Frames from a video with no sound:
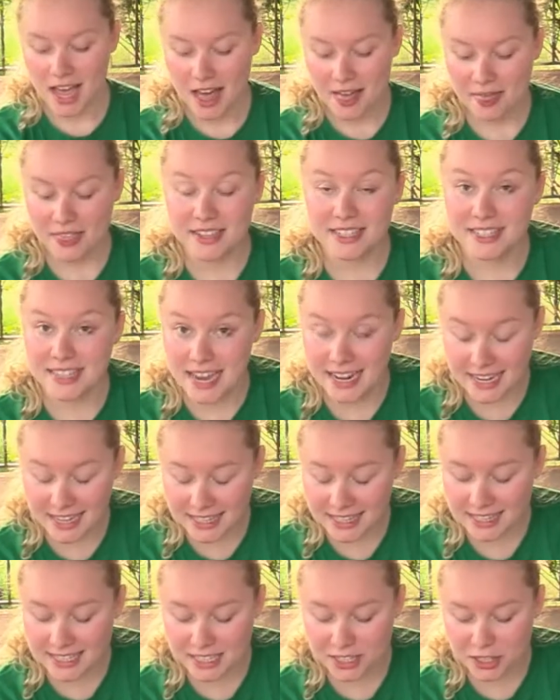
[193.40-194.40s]
The second
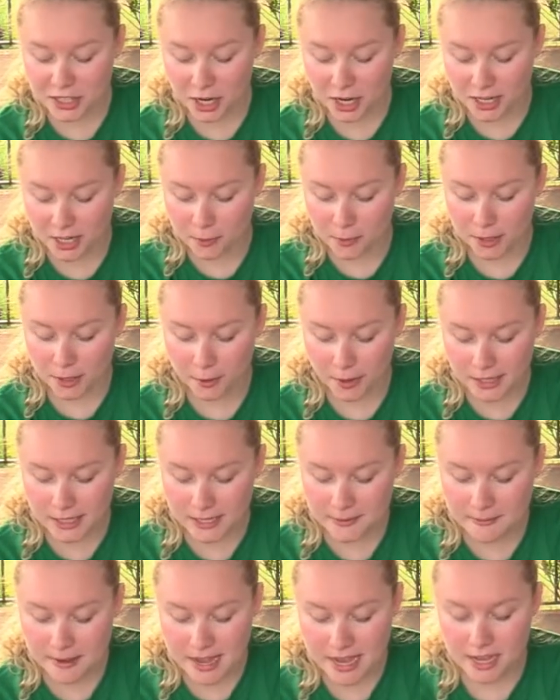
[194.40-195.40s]
seed starter we're going
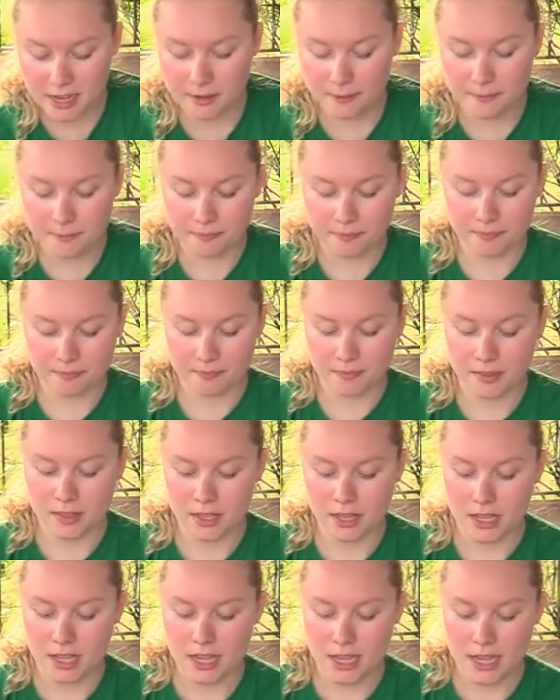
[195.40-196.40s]
to make
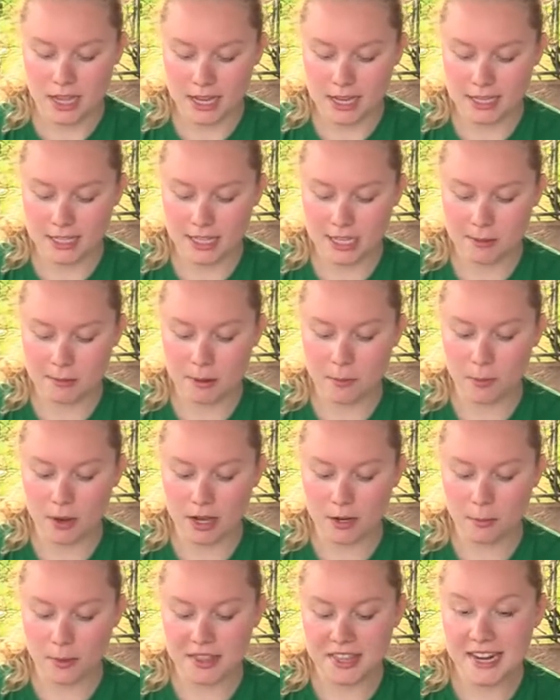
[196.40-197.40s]
is going to be
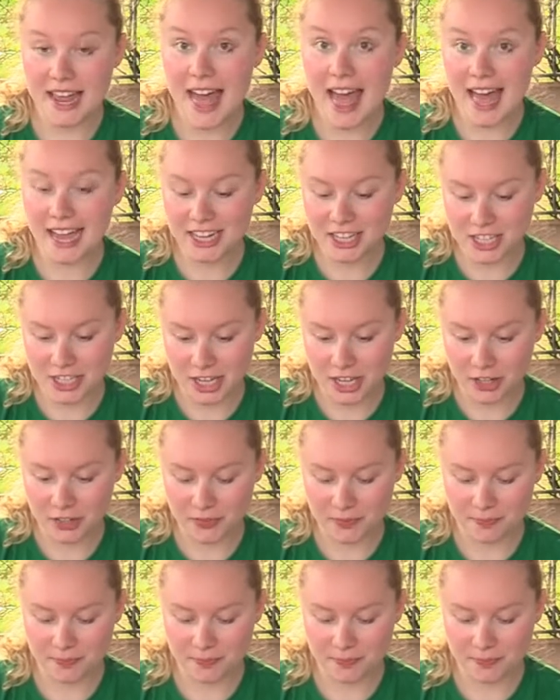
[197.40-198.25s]
one with an eggshell.